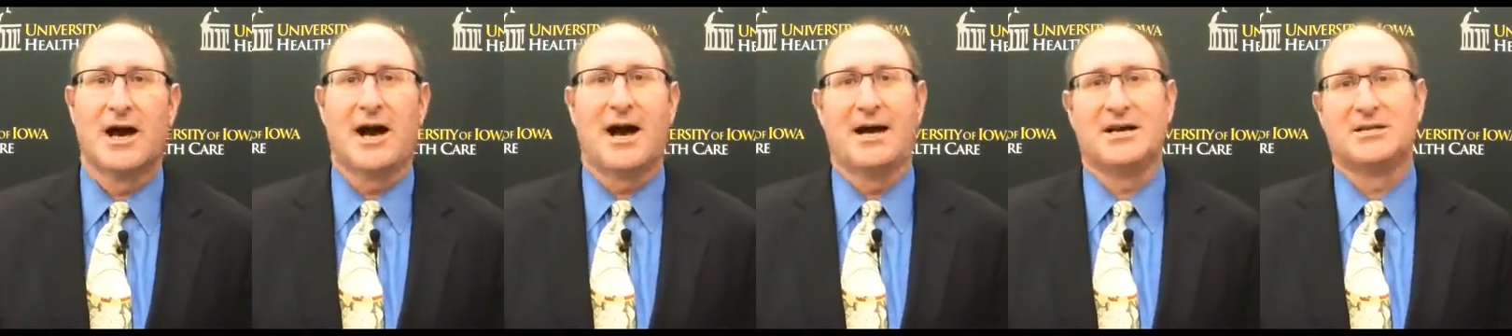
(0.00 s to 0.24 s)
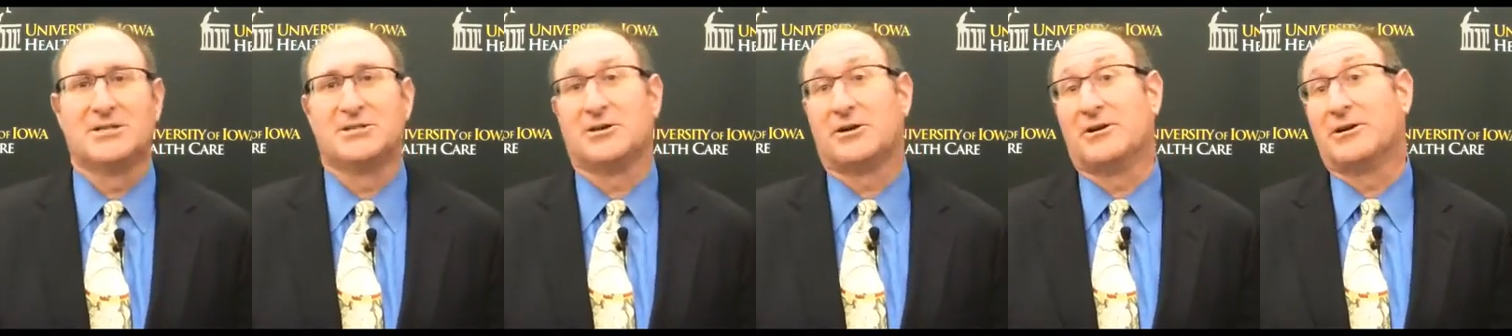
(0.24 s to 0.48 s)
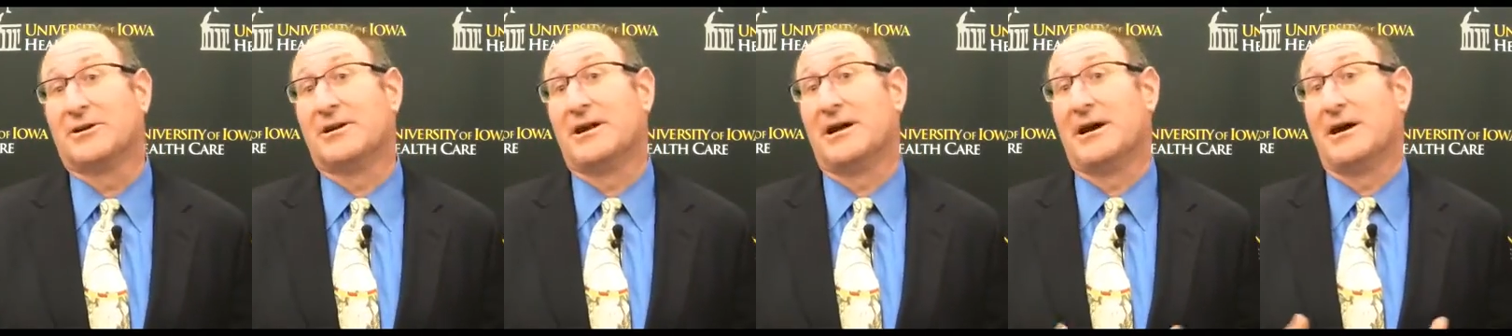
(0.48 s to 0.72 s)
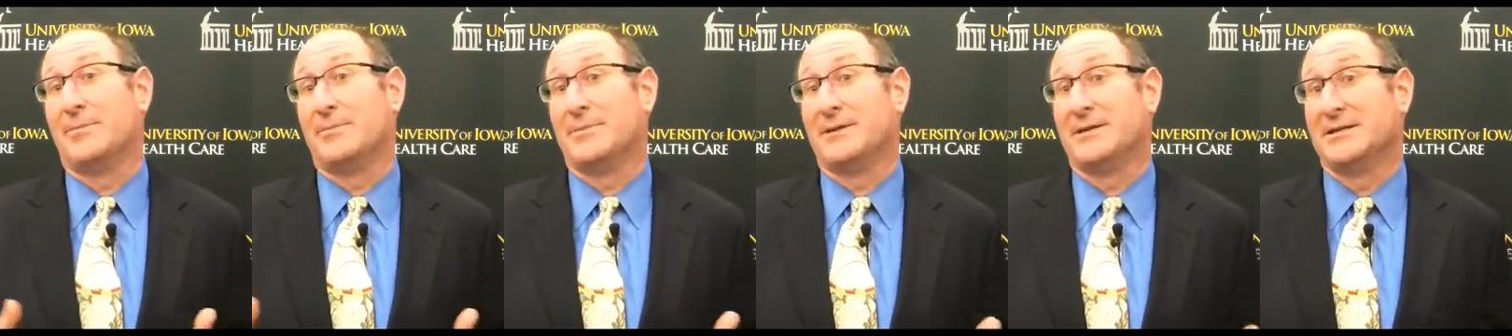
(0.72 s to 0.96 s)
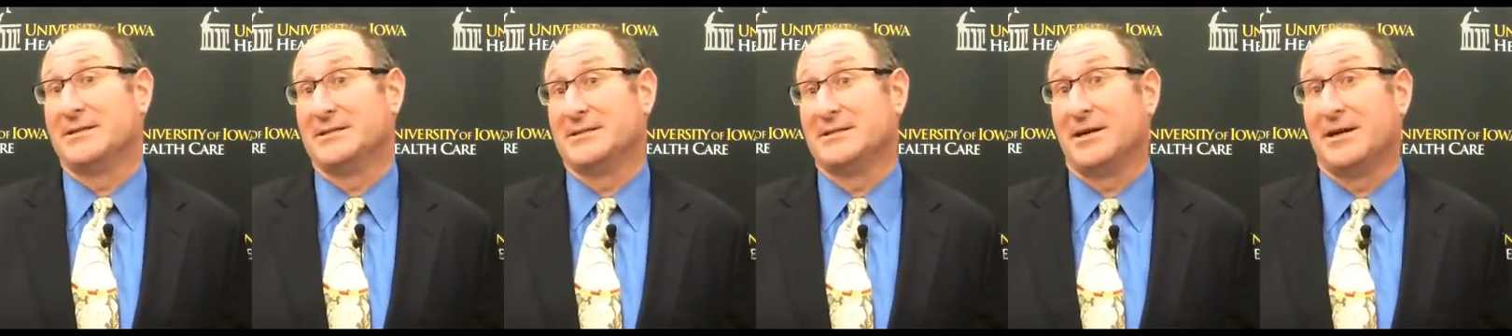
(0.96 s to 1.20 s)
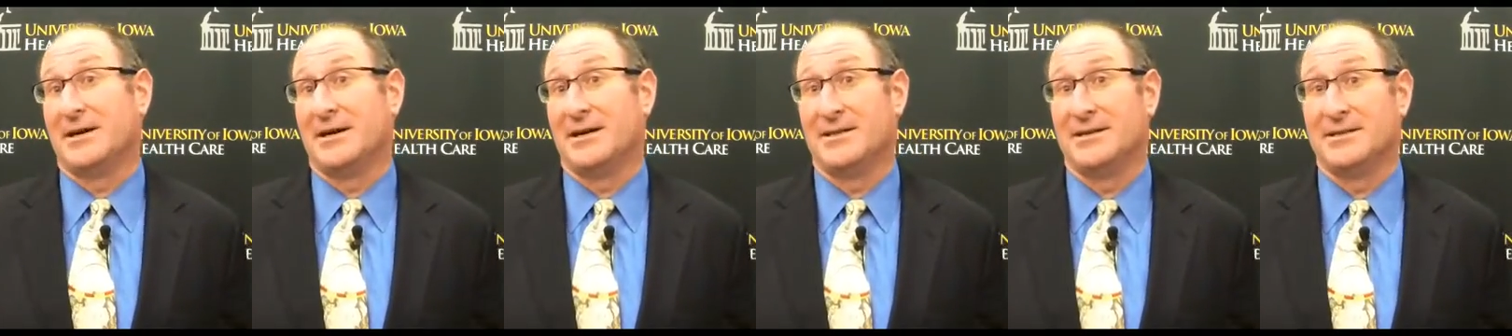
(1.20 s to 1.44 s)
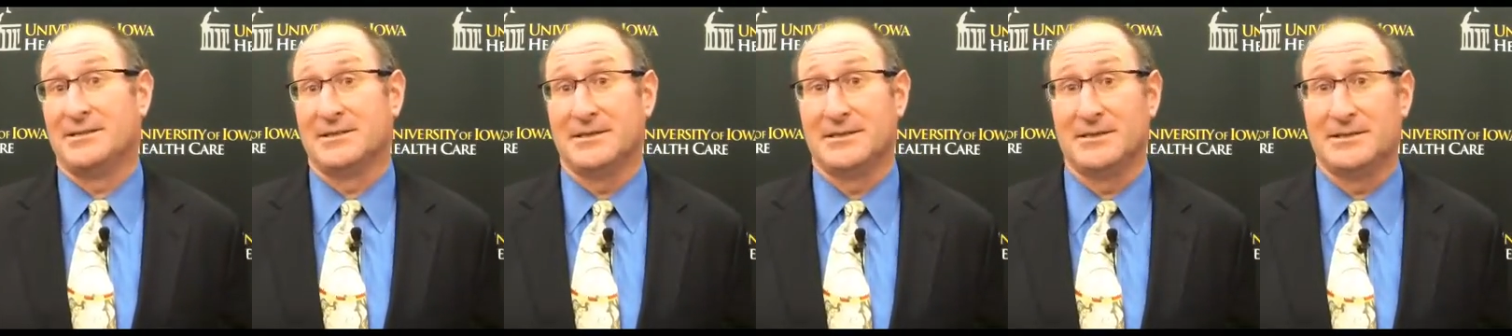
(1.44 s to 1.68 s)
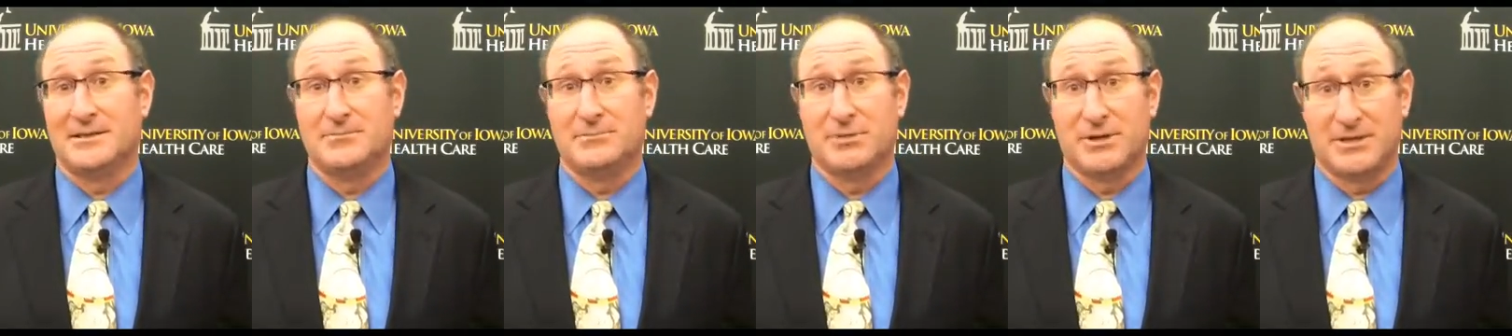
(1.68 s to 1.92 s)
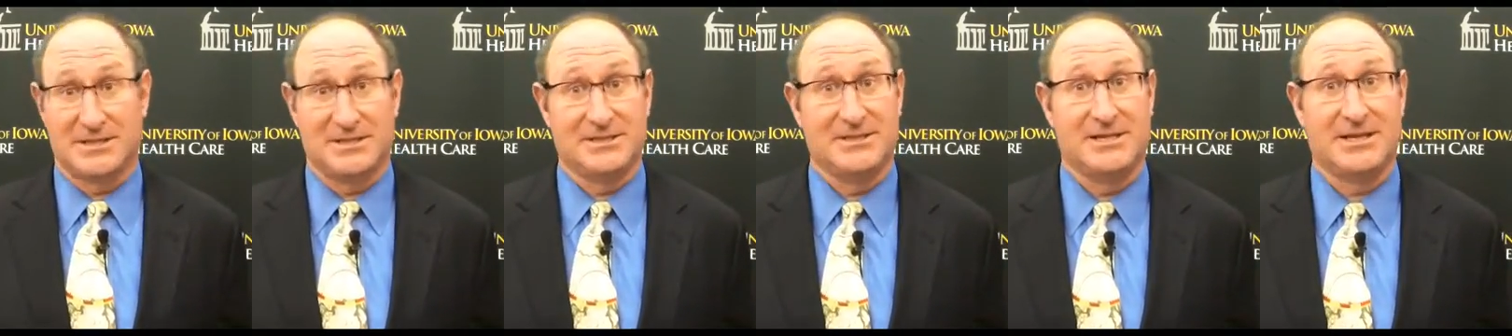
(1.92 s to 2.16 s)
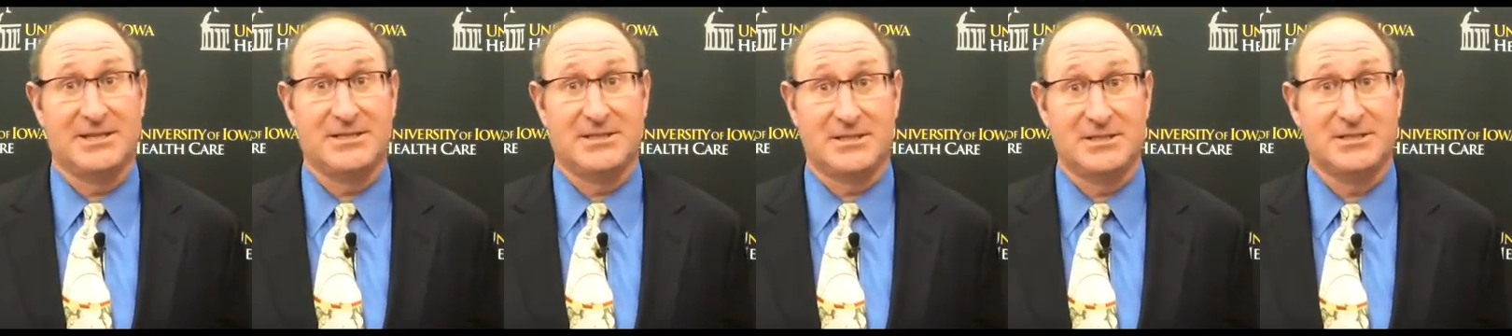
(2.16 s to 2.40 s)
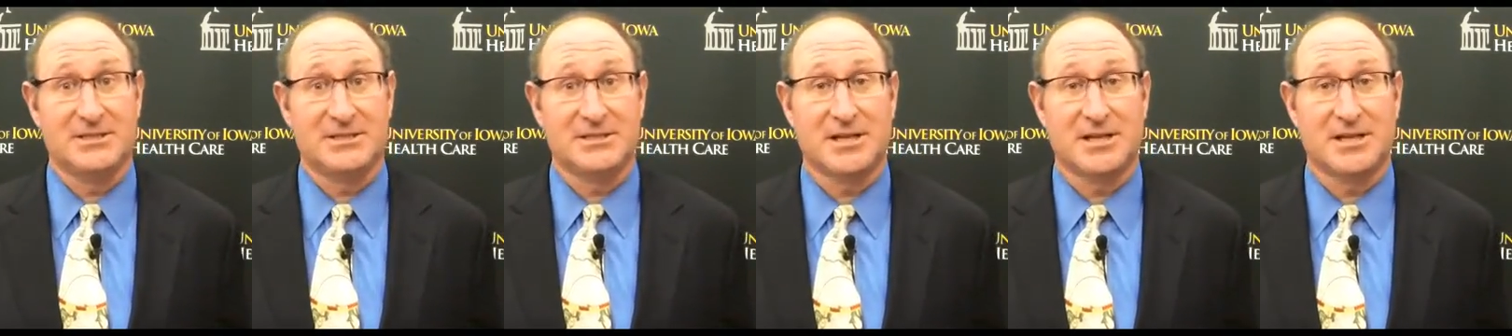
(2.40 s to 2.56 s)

I started helping design presentation